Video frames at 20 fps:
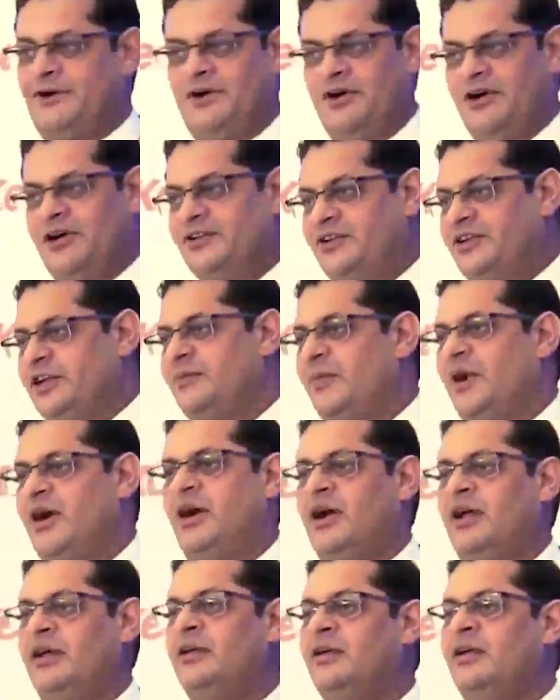on
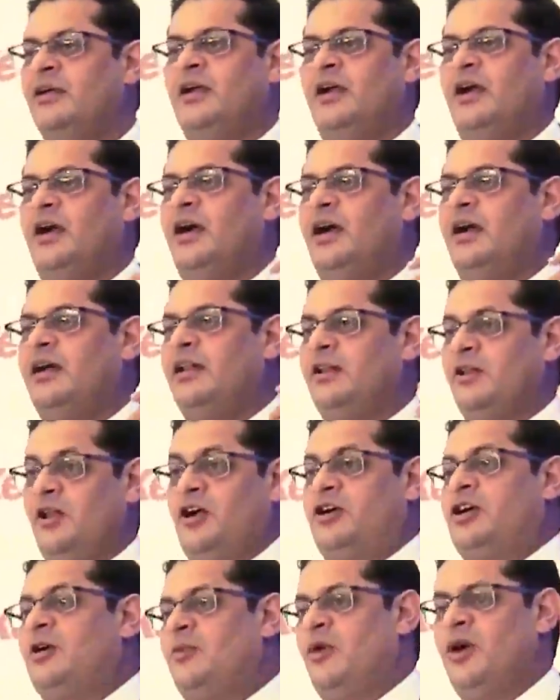demand uh, in
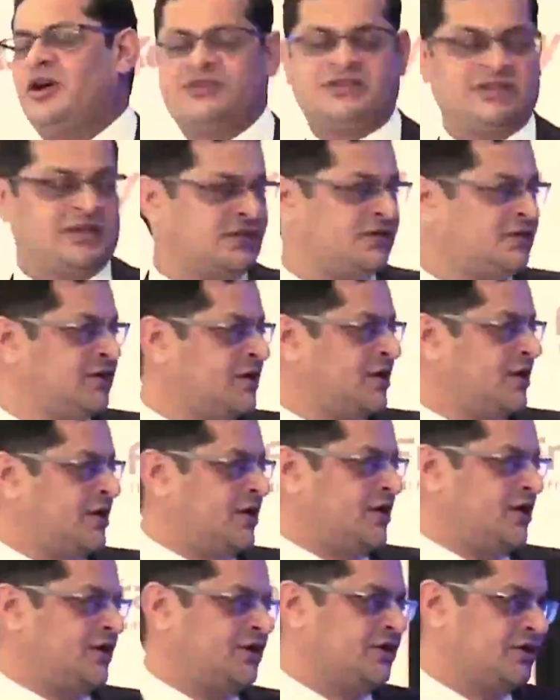locker boxes,
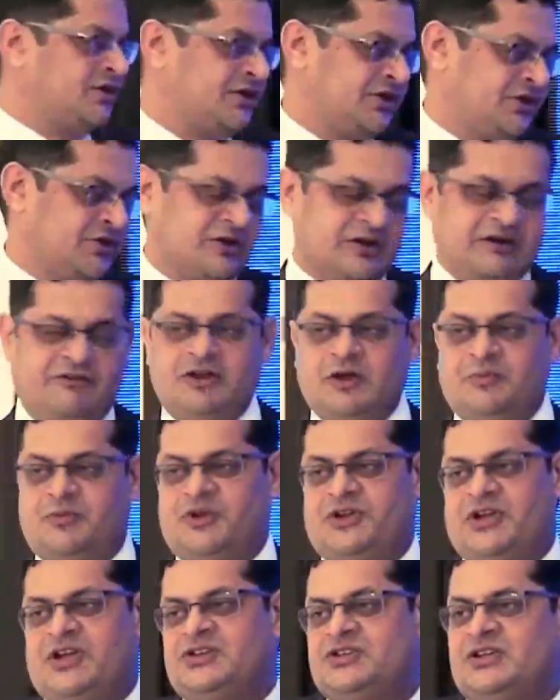your, your revenue
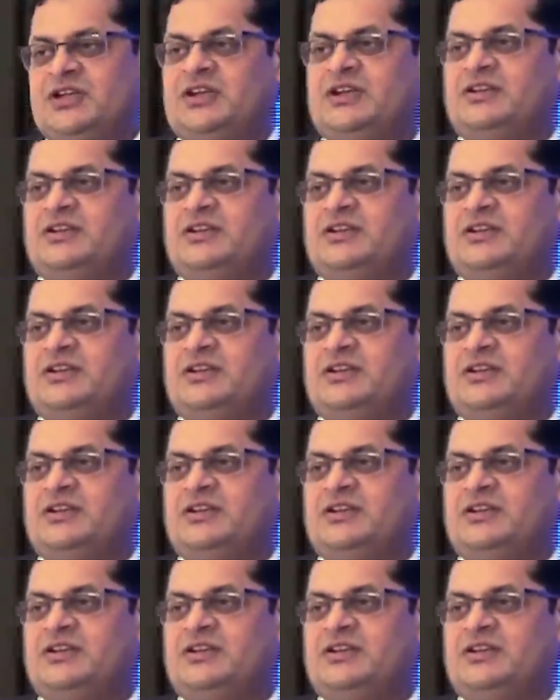potential